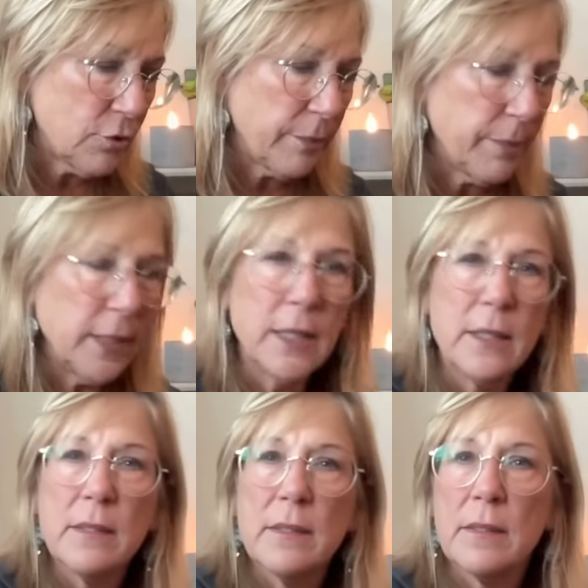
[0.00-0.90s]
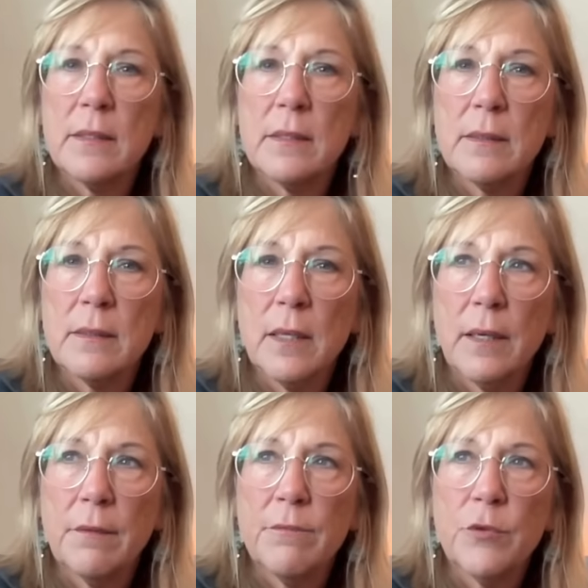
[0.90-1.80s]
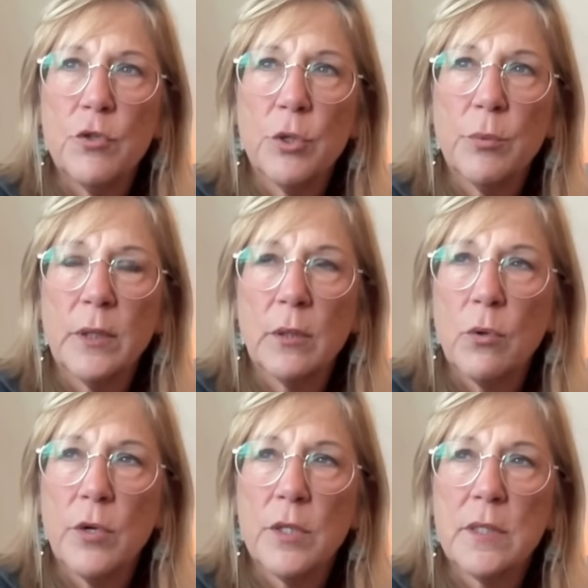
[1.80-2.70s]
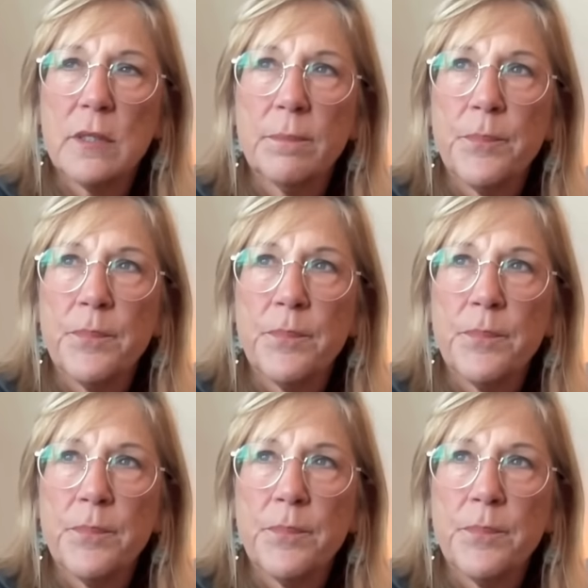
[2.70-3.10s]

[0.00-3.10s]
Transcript: Trump and his future with the courts.